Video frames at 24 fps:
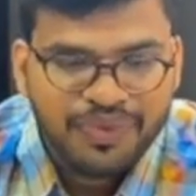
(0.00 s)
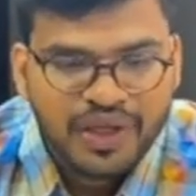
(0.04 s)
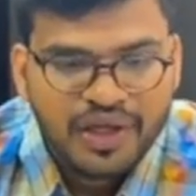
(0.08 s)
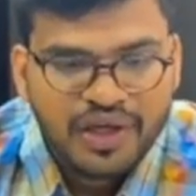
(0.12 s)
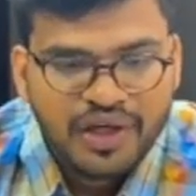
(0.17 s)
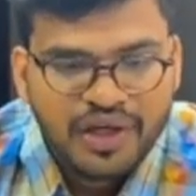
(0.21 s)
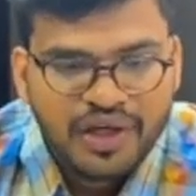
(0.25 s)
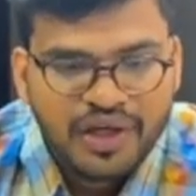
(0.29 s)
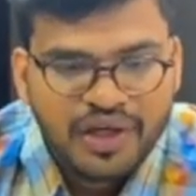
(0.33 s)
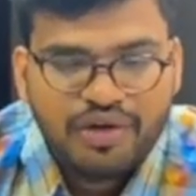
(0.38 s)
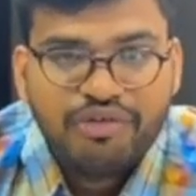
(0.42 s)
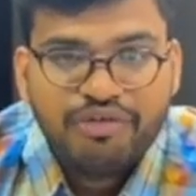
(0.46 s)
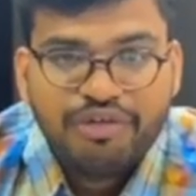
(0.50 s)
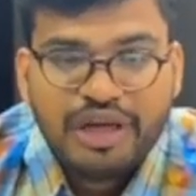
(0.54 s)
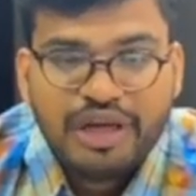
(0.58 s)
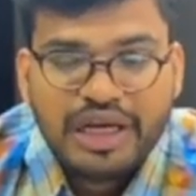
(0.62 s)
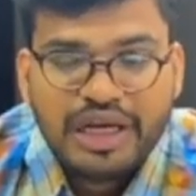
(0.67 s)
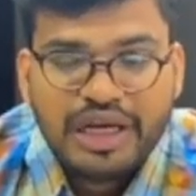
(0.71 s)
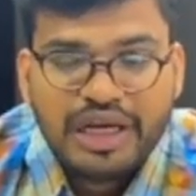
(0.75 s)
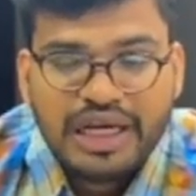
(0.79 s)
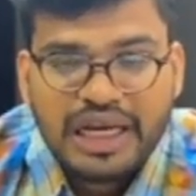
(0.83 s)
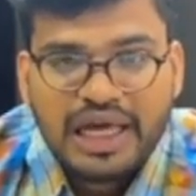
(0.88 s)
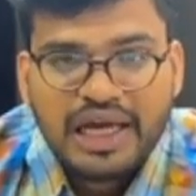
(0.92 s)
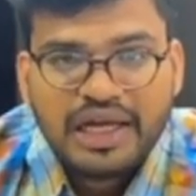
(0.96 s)
21
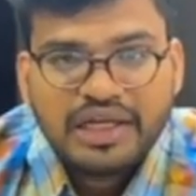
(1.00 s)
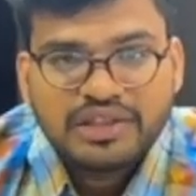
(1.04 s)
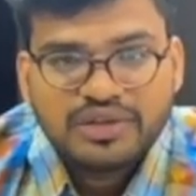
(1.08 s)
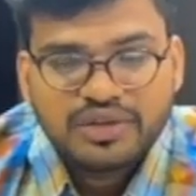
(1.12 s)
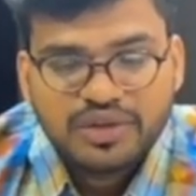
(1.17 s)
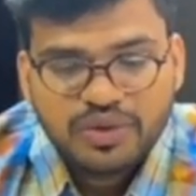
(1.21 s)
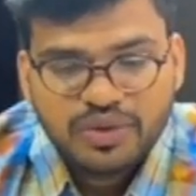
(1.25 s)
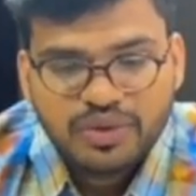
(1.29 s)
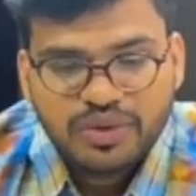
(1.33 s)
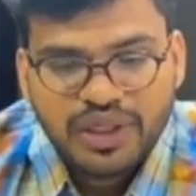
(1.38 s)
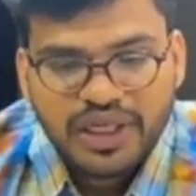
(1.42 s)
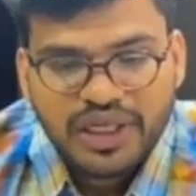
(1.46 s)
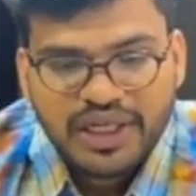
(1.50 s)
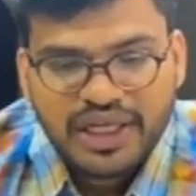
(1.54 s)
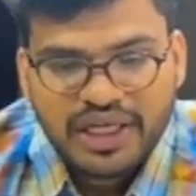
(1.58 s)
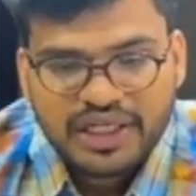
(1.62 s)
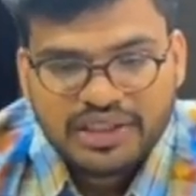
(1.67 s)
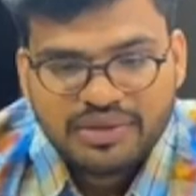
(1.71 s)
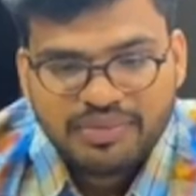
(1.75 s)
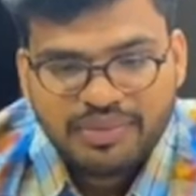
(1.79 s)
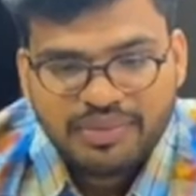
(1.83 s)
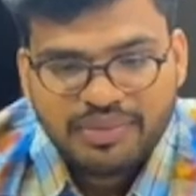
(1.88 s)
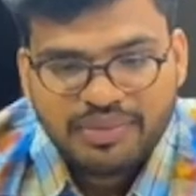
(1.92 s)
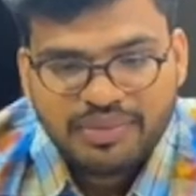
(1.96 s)
lakhs to NEET
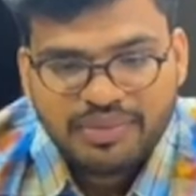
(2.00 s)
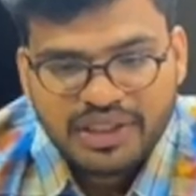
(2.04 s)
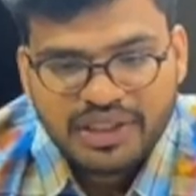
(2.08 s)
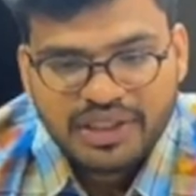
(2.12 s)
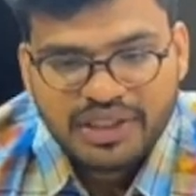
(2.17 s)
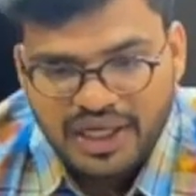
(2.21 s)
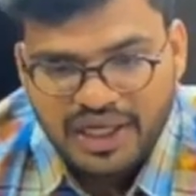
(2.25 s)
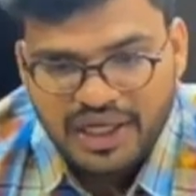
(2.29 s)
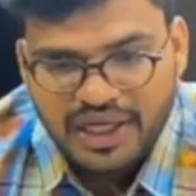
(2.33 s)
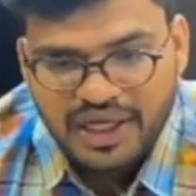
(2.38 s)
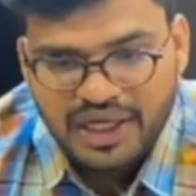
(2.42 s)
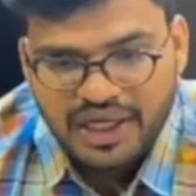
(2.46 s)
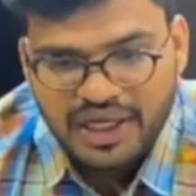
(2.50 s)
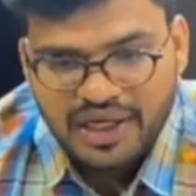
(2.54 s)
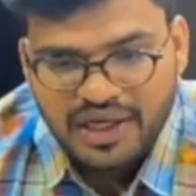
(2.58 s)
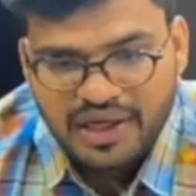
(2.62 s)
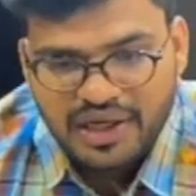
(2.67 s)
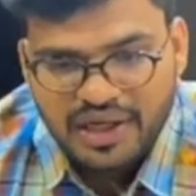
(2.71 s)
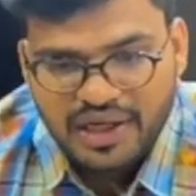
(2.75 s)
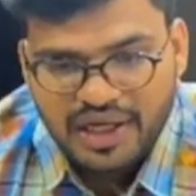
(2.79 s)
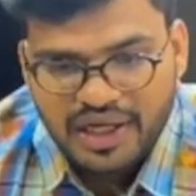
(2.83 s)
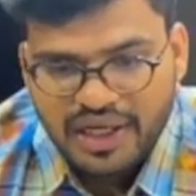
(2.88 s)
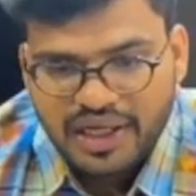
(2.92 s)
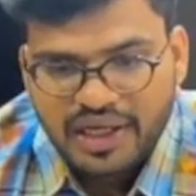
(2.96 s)
aspirants
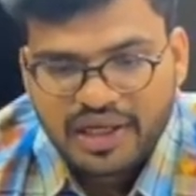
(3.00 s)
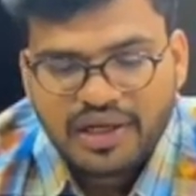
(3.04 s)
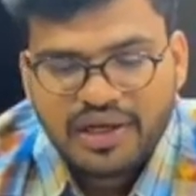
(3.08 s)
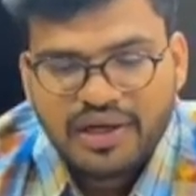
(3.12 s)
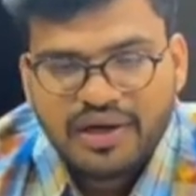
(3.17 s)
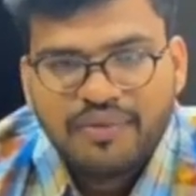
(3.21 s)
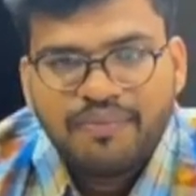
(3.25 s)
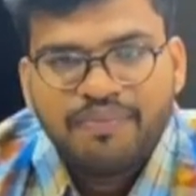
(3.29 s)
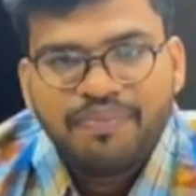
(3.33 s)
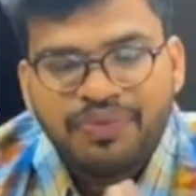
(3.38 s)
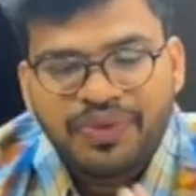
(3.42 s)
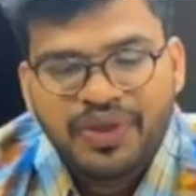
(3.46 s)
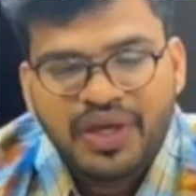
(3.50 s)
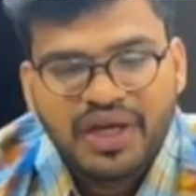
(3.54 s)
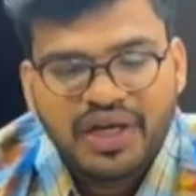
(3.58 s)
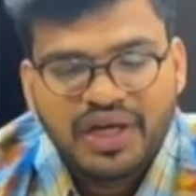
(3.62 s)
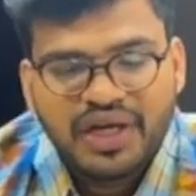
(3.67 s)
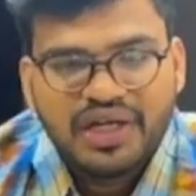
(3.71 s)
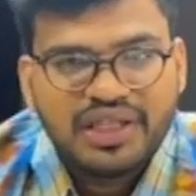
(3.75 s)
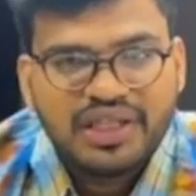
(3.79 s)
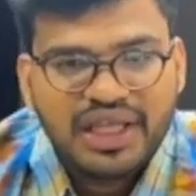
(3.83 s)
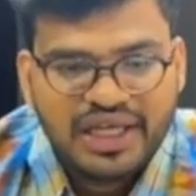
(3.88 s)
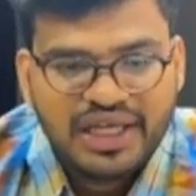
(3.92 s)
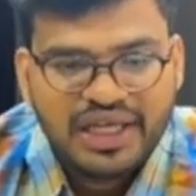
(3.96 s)
written the
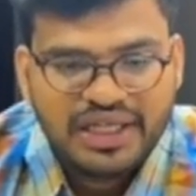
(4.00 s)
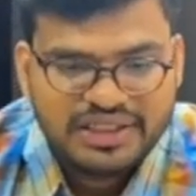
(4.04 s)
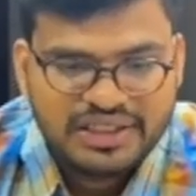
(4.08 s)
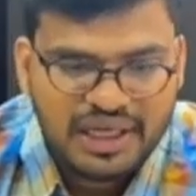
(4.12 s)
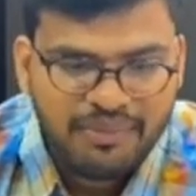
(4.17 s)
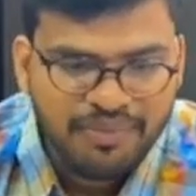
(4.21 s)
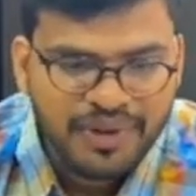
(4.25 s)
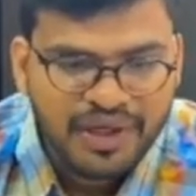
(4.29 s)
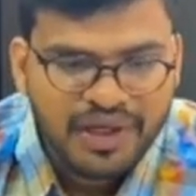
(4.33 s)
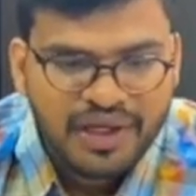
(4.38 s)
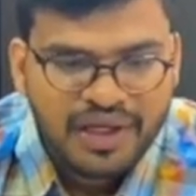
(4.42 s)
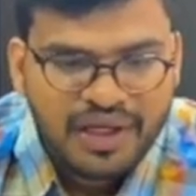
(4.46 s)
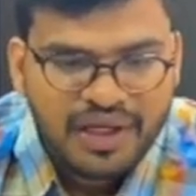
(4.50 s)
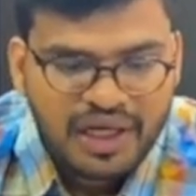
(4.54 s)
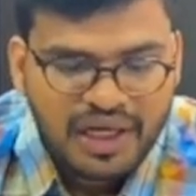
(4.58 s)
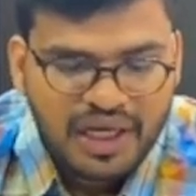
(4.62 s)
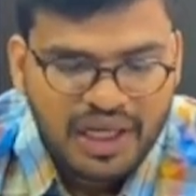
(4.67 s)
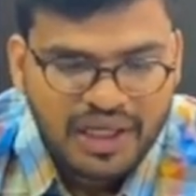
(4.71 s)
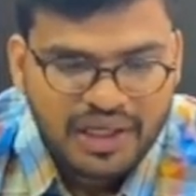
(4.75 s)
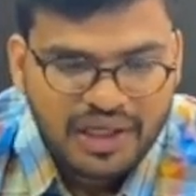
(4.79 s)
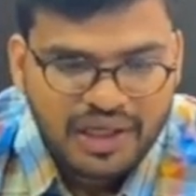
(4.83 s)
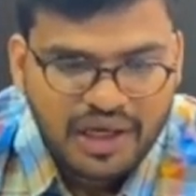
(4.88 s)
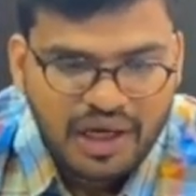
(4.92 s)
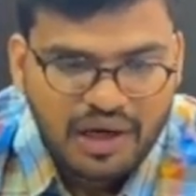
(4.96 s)
exam.
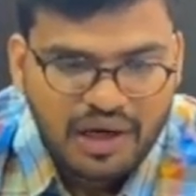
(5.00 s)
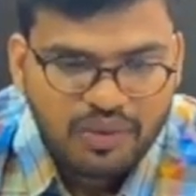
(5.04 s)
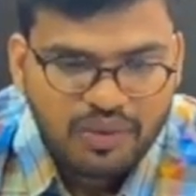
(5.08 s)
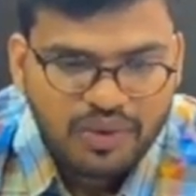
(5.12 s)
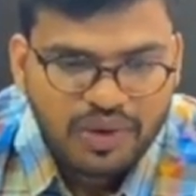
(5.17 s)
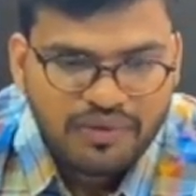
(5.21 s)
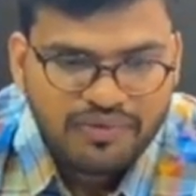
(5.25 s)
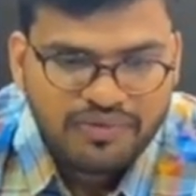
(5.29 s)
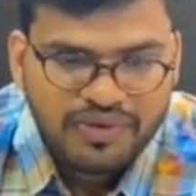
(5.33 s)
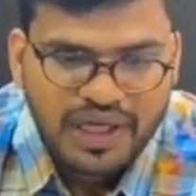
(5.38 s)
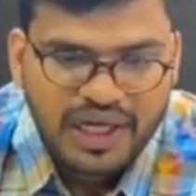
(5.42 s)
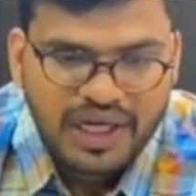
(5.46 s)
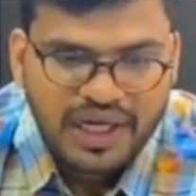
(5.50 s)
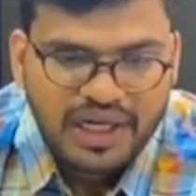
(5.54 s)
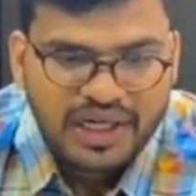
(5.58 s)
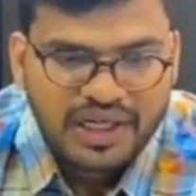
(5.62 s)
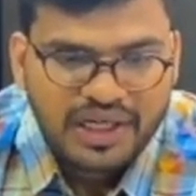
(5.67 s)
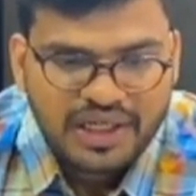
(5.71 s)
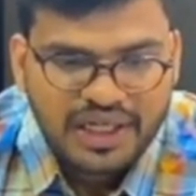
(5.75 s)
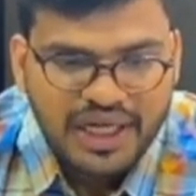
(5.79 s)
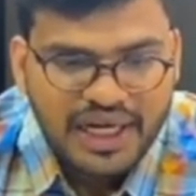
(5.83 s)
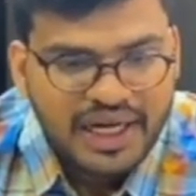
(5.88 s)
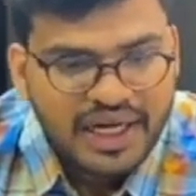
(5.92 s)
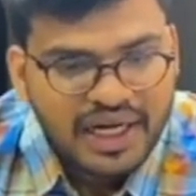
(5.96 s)
Like out of that,
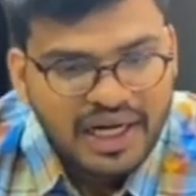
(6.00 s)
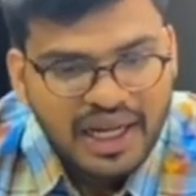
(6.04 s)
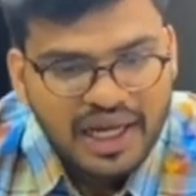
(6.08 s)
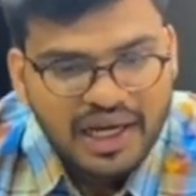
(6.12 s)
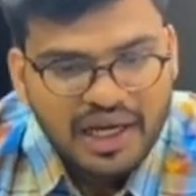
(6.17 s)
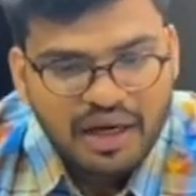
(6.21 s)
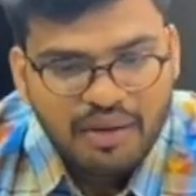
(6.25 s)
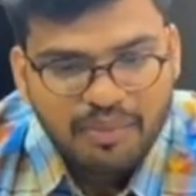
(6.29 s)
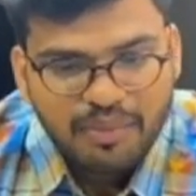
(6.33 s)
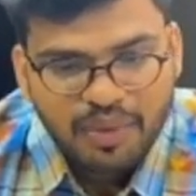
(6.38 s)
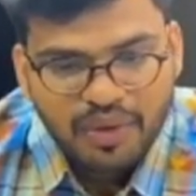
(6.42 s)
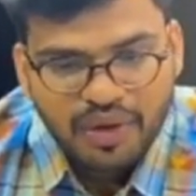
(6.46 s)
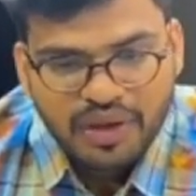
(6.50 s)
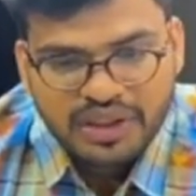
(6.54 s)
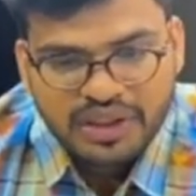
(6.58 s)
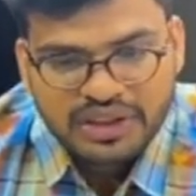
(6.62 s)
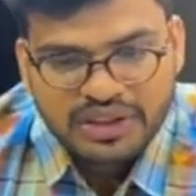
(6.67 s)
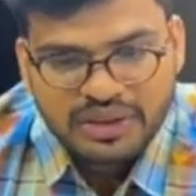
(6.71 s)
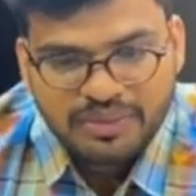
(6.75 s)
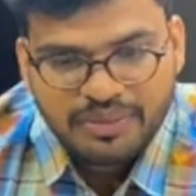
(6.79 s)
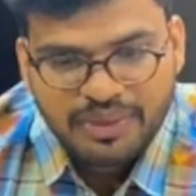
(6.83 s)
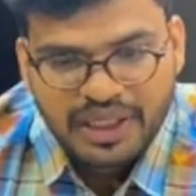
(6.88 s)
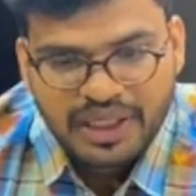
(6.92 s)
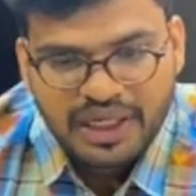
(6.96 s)
10 lakh
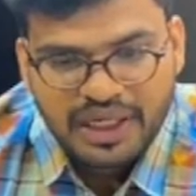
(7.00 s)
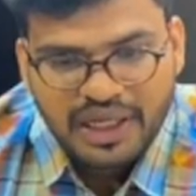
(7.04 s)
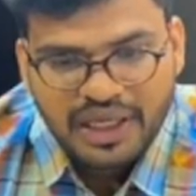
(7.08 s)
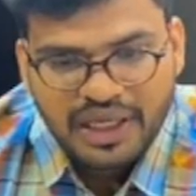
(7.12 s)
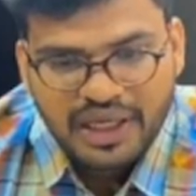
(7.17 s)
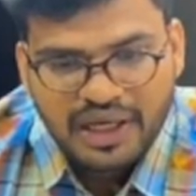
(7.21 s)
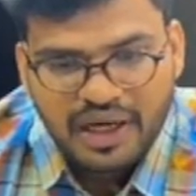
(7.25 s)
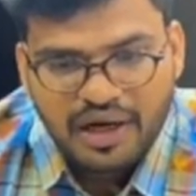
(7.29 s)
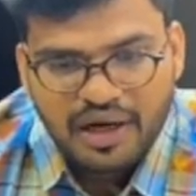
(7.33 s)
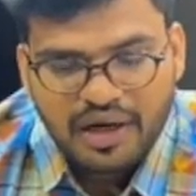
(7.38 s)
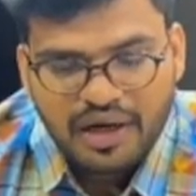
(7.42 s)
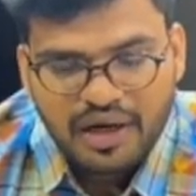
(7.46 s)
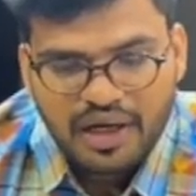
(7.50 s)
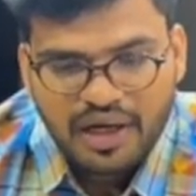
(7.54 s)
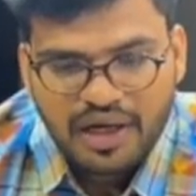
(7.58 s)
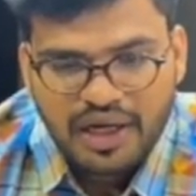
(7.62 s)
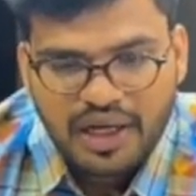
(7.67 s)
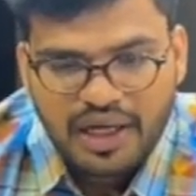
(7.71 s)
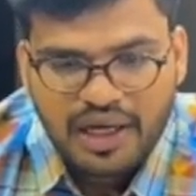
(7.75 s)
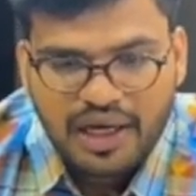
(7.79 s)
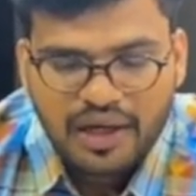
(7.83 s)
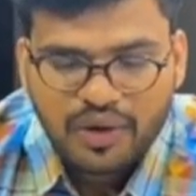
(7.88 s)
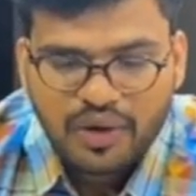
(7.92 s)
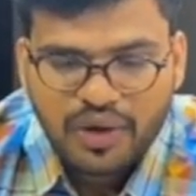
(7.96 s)
approximately,
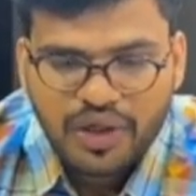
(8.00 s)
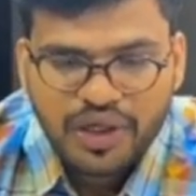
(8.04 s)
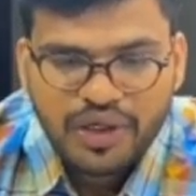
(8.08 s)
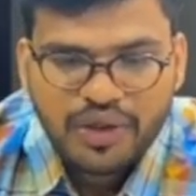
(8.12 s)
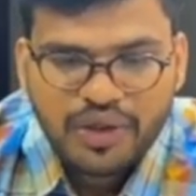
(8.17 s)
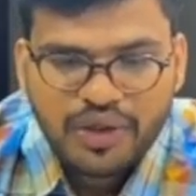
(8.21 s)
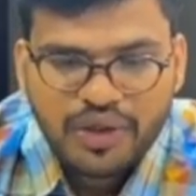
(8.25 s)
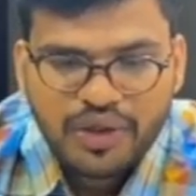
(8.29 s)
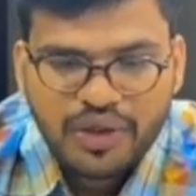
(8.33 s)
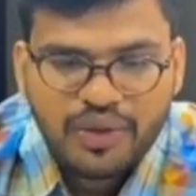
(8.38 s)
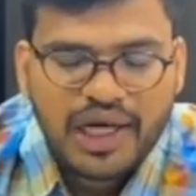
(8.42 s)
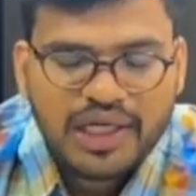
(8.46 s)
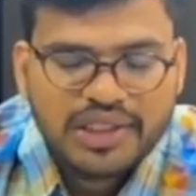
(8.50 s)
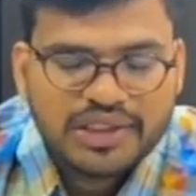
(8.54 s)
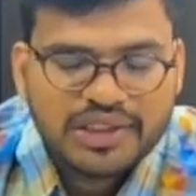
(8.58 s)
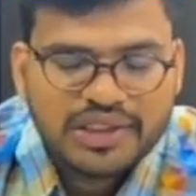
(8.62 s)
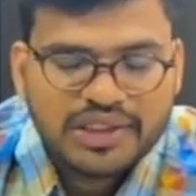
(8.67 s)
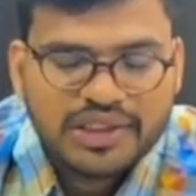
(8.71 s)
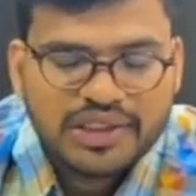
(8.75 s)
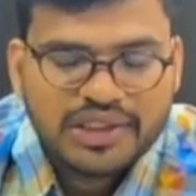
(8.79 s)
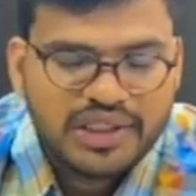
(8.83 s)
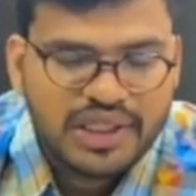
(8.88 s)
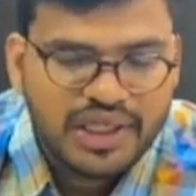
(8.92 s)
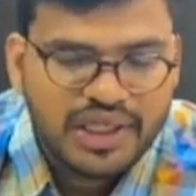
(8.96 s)
according to last year